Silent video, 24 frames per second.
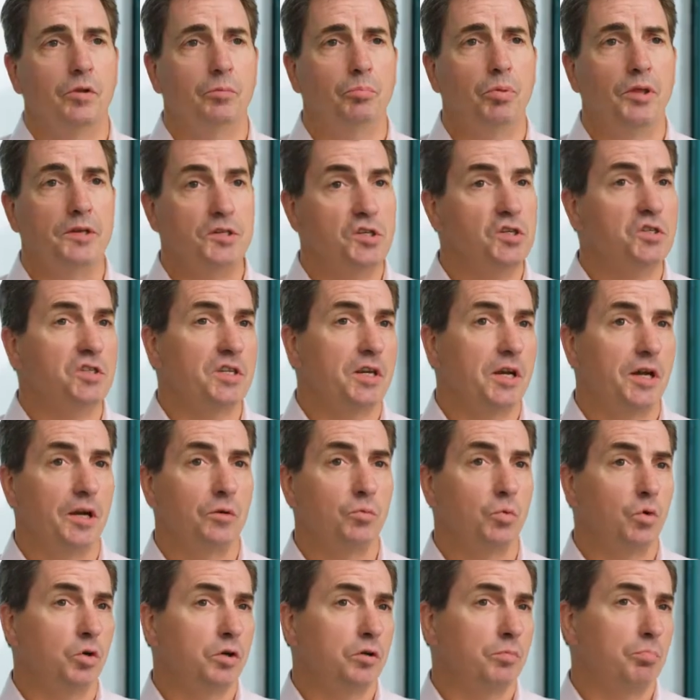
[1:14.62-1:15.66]
The places that
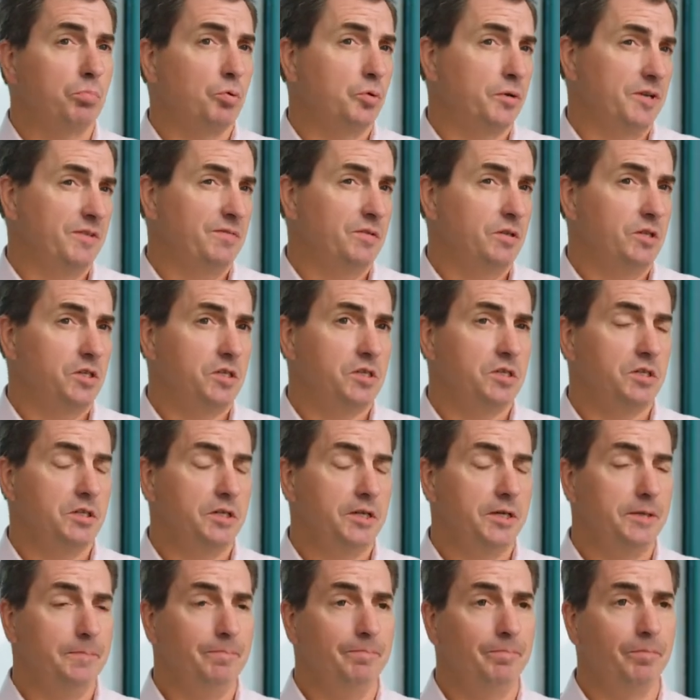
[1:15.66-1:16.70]
I'd worked
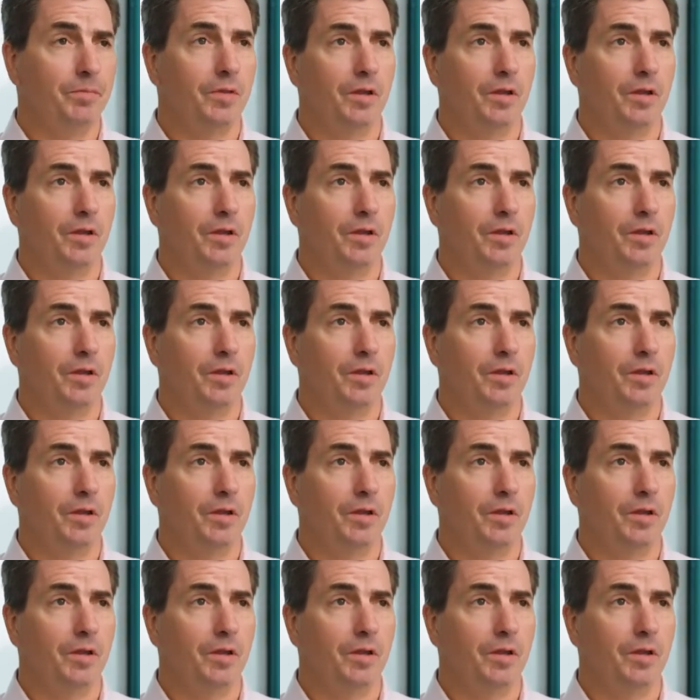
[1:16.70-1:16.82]
previously,